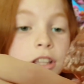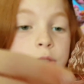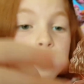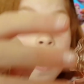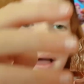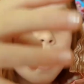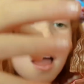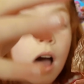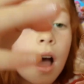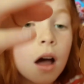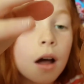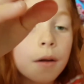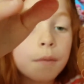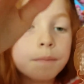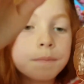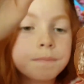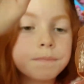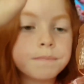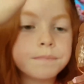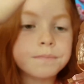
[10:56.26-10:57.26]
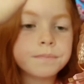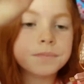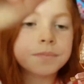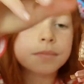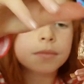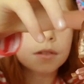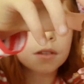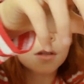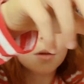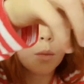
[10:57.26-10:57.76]
It's but like... wait, wait, wait, wait.
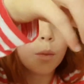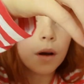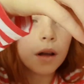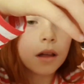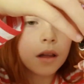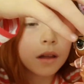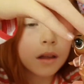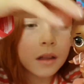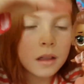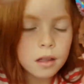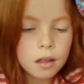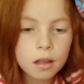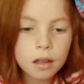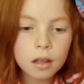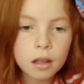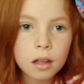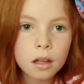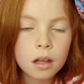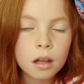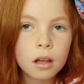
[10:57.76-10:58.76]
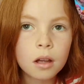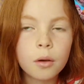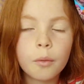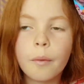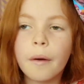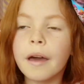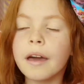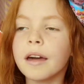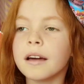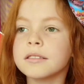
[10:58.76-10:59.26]
We don't know what her name is.
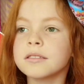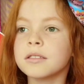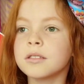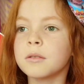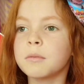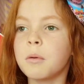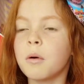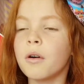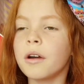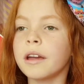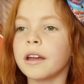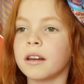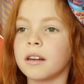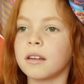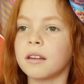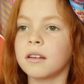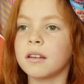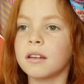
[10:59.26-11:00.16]
Hey, else could play it.